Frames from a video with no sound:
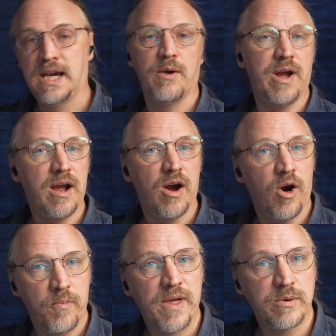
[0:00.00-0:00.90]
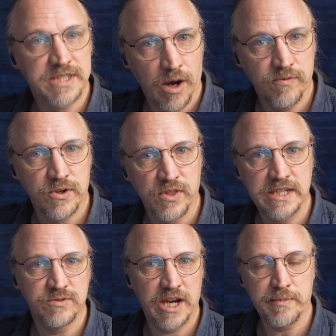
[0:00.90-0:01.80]
Anyway, I hope that was helpful.
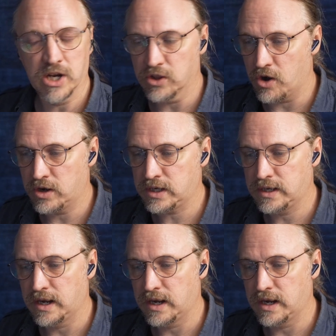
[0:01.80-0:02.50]
Thanks for coming along.